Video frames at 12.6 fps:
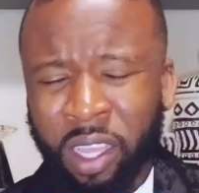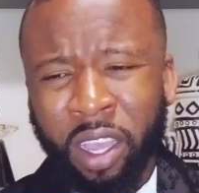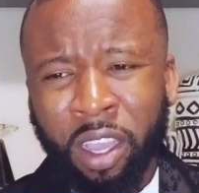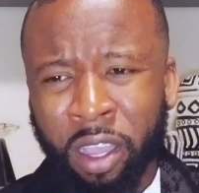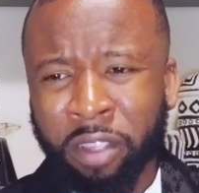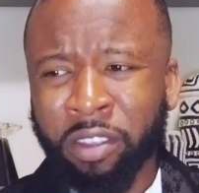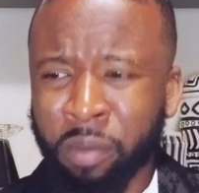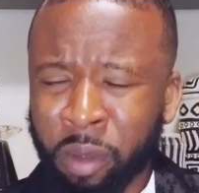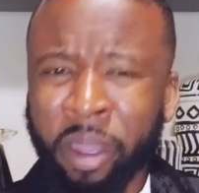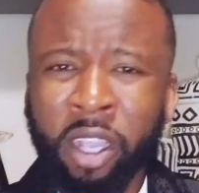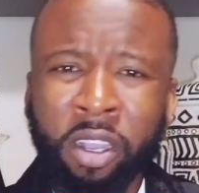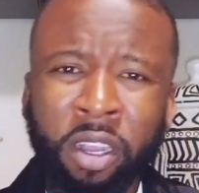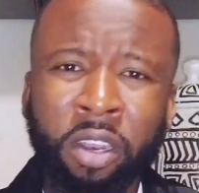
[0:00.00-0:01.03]
I get some of my
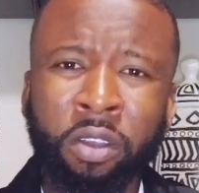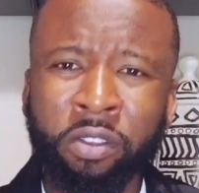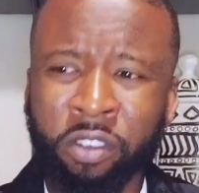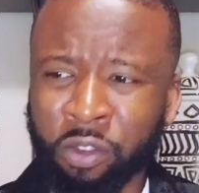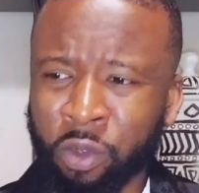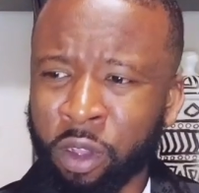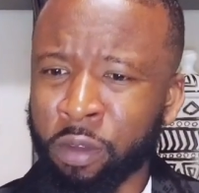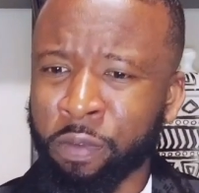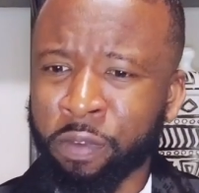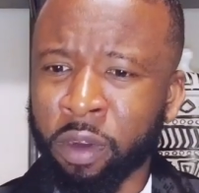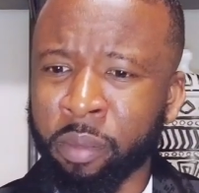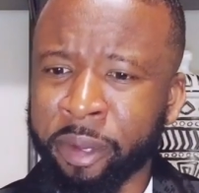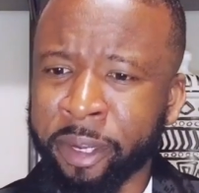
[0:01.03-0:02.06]
colognes as well
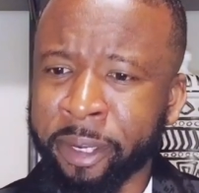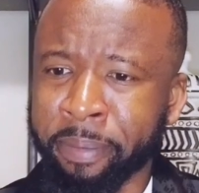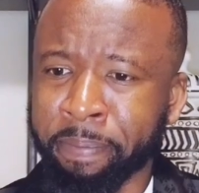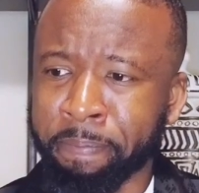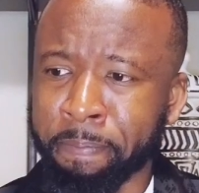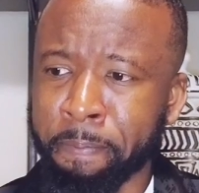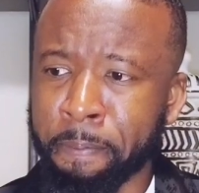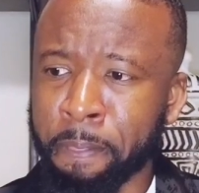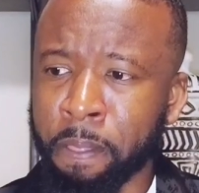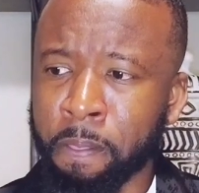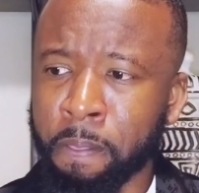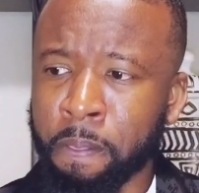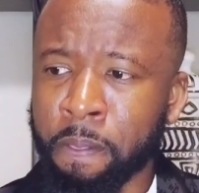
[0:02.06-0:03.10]
from um,
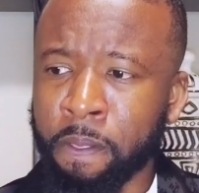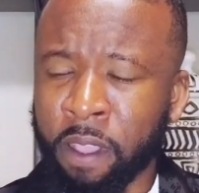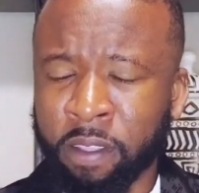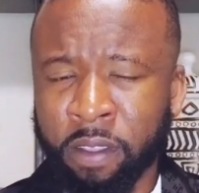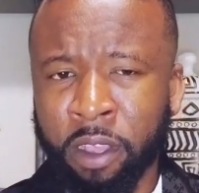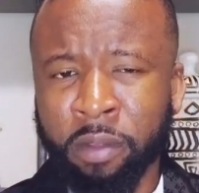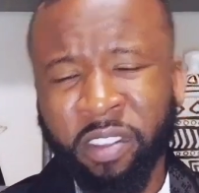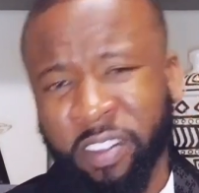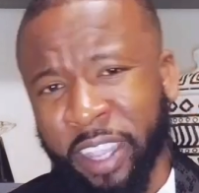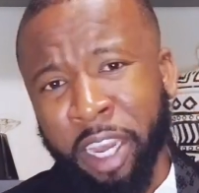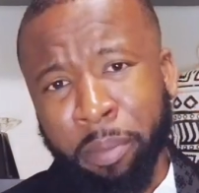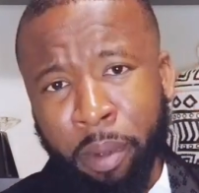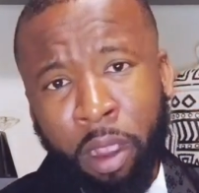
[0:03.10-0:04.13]
uh,
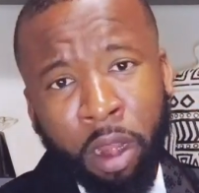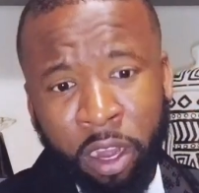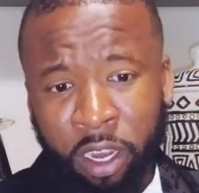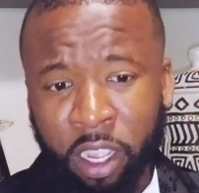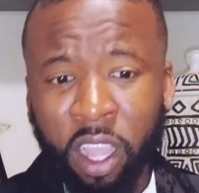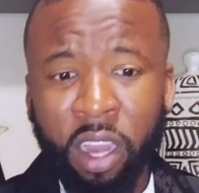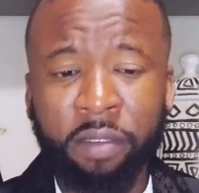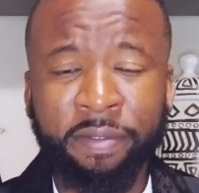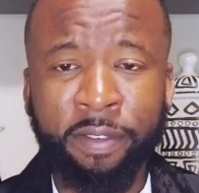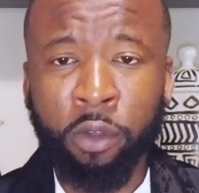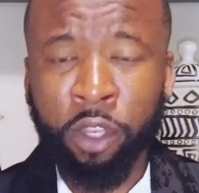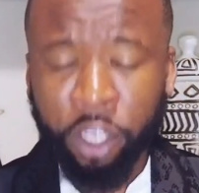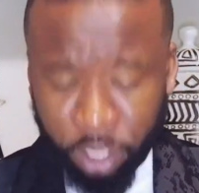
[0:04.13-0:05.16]
Saint Bar in
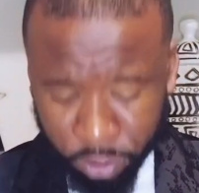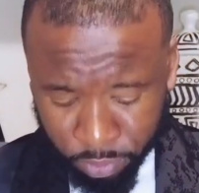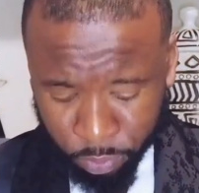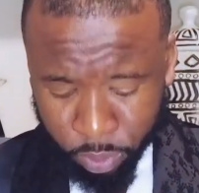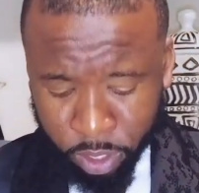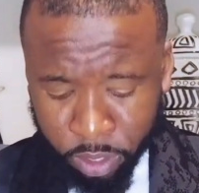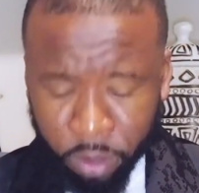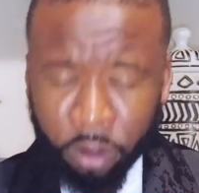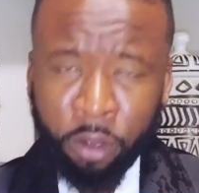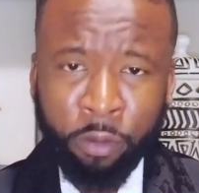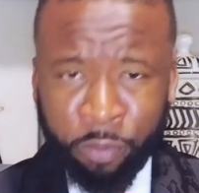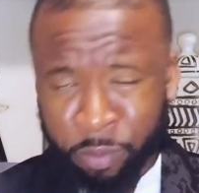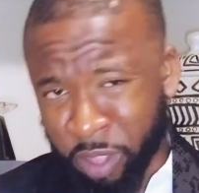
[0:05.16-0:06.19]
California as well, or
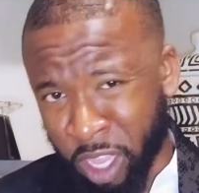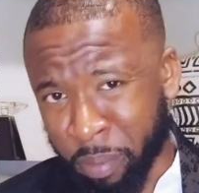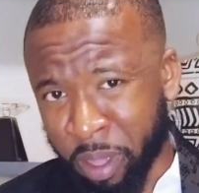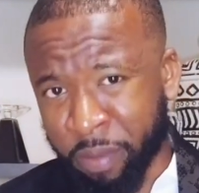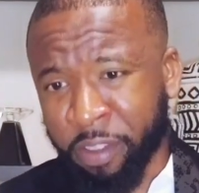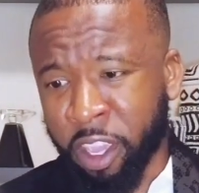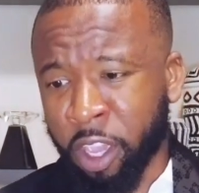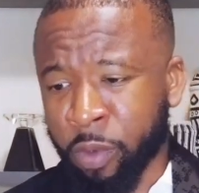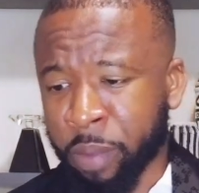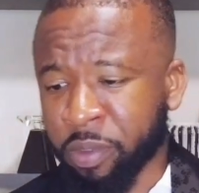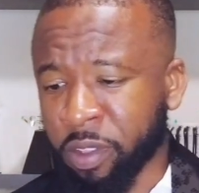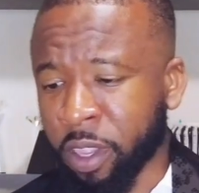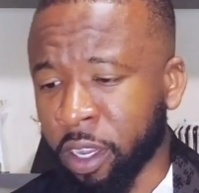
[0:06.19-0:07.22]
from the MFK
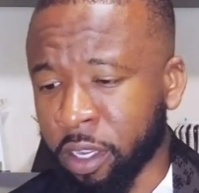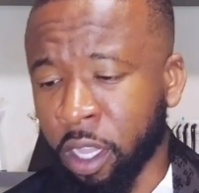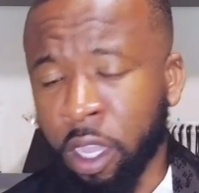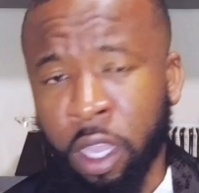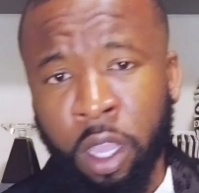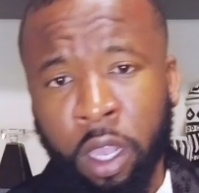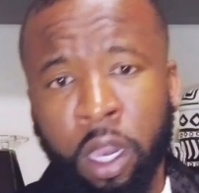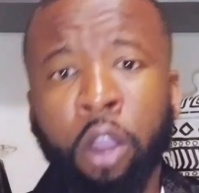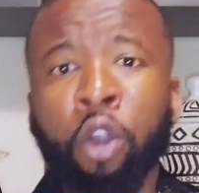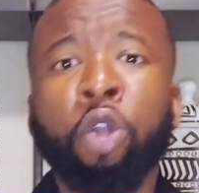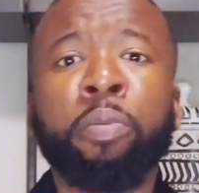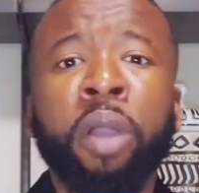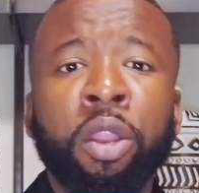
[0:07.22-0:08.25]
website. The
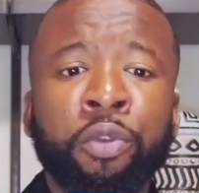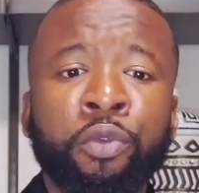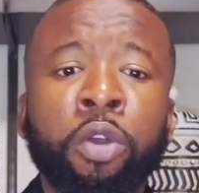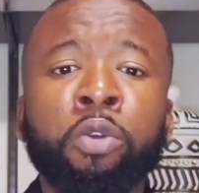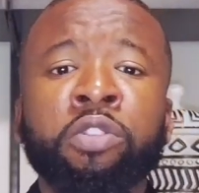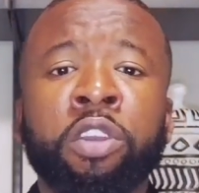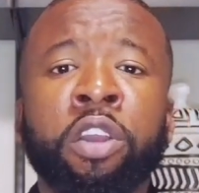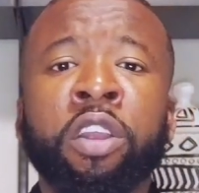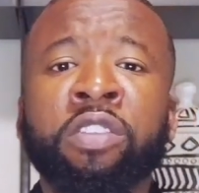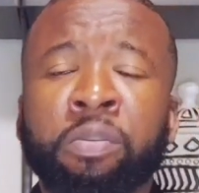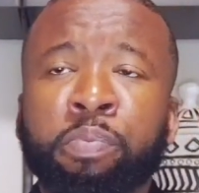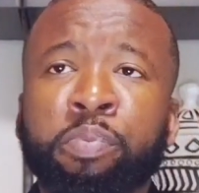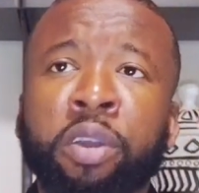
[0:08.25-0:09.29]
whole Rosa is
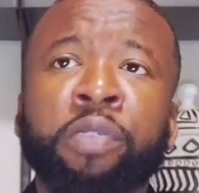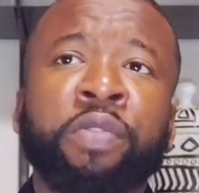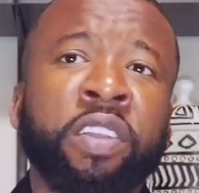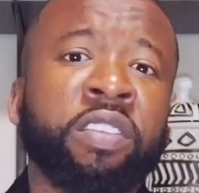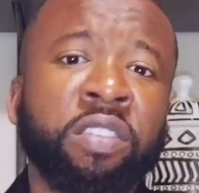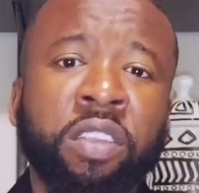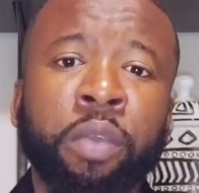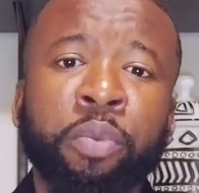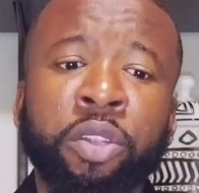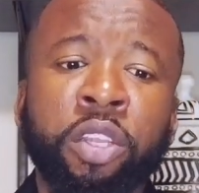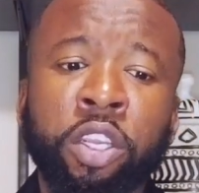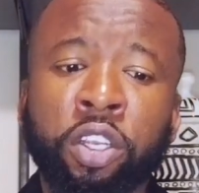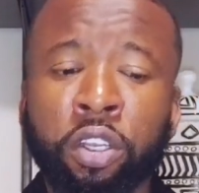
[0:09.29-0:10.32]
a perfect
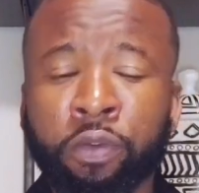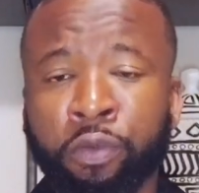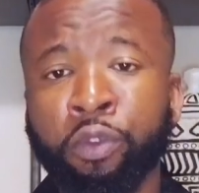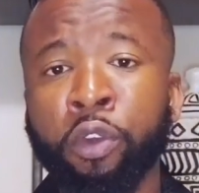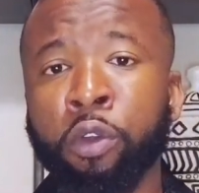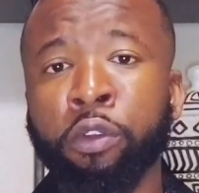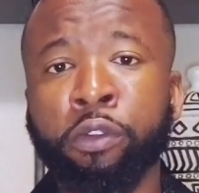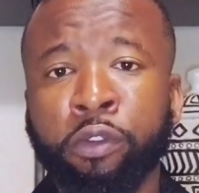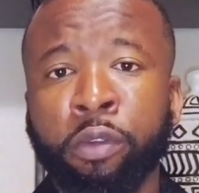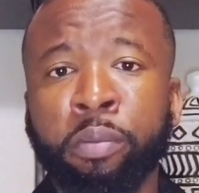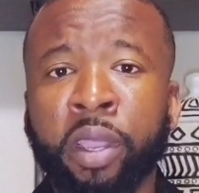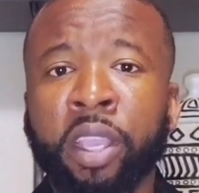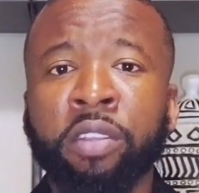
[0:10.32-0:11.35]
interpretation of rose for
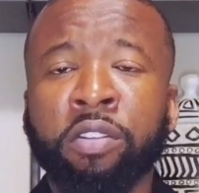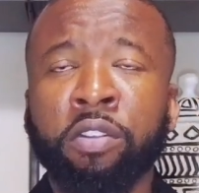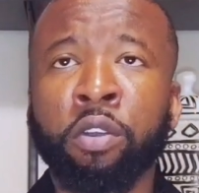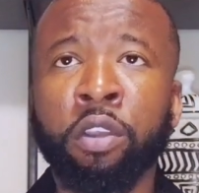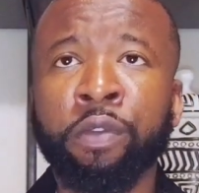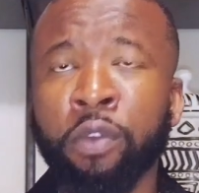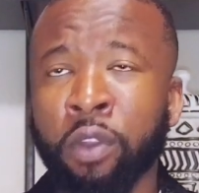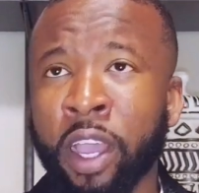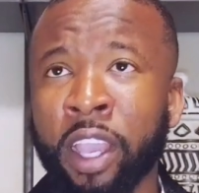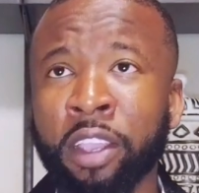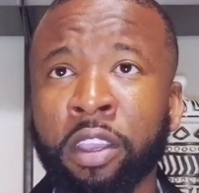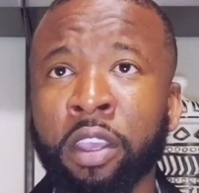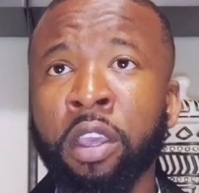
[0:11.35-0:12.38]
men. So if you
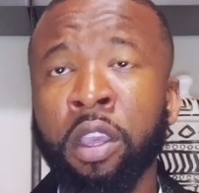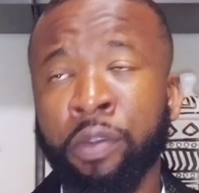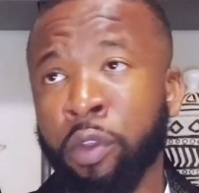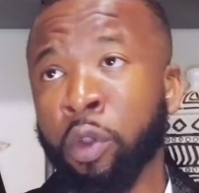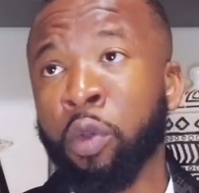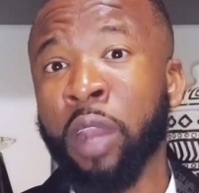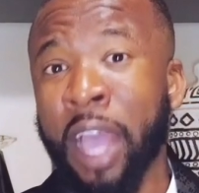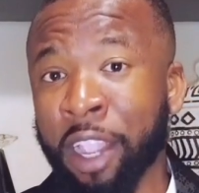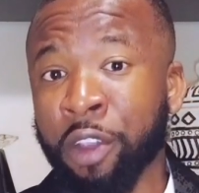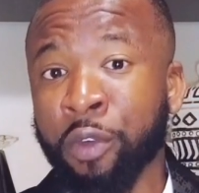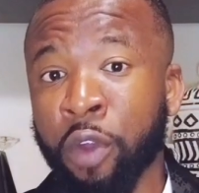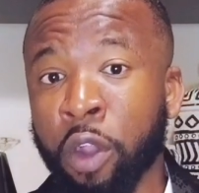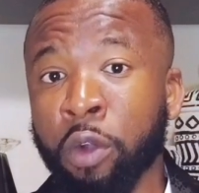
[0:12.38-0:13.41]
like, if you don't like
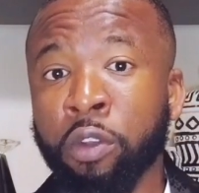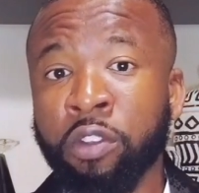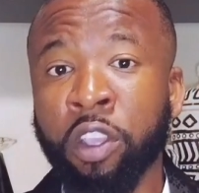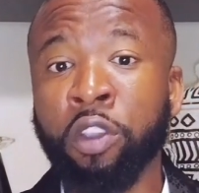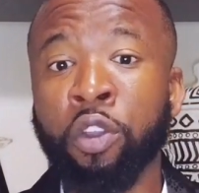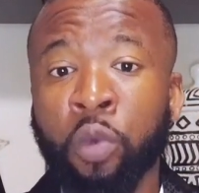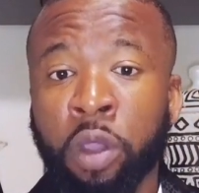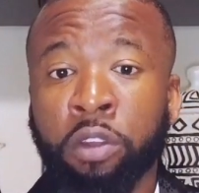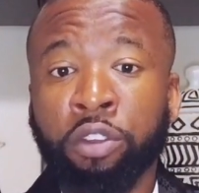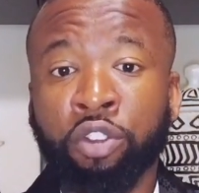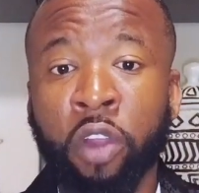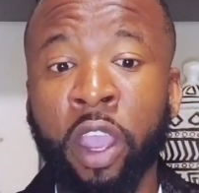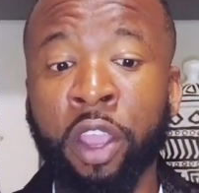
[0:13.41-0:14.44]
rose and you want to
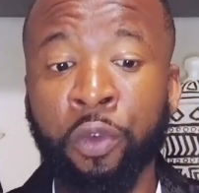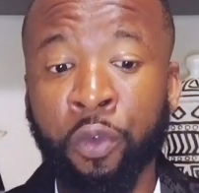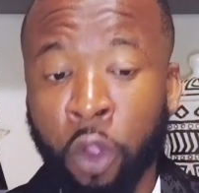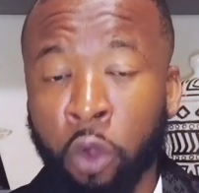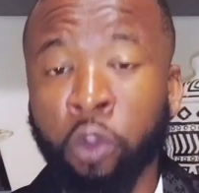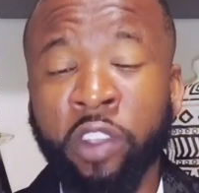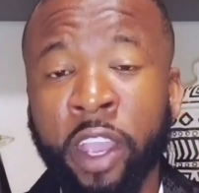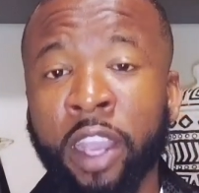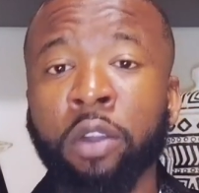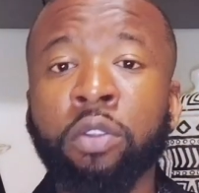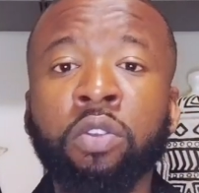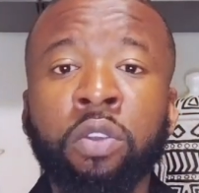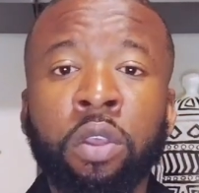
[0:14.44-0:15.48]
try rose out,